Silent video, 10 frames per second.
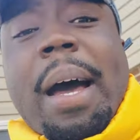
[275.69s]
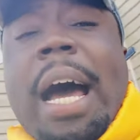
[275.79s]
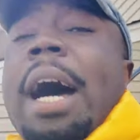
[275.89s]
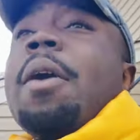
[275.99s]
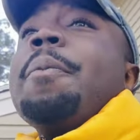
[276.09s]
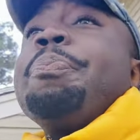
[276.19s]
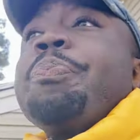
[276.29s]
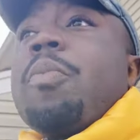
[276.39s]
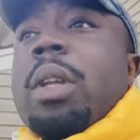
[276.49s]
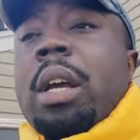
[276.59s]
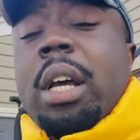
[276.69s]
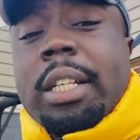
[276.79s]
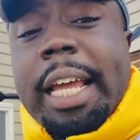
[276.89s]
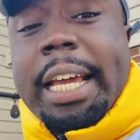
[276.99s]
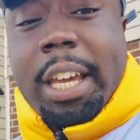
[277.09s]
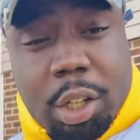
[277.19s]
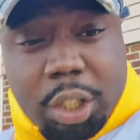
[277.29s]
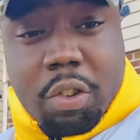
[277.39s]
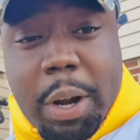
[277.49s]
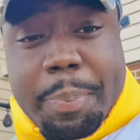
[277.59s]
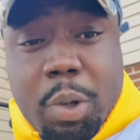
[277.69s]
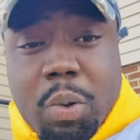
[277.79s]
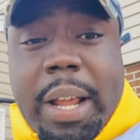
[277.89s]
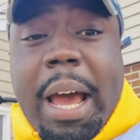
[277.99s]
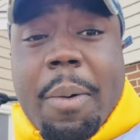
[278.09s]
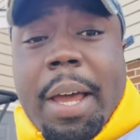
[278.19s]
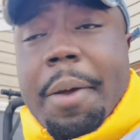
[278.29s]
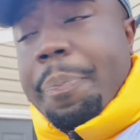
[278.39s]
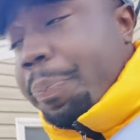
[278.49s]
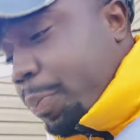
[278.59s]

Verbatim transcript: about how they killed the Crip dude that way.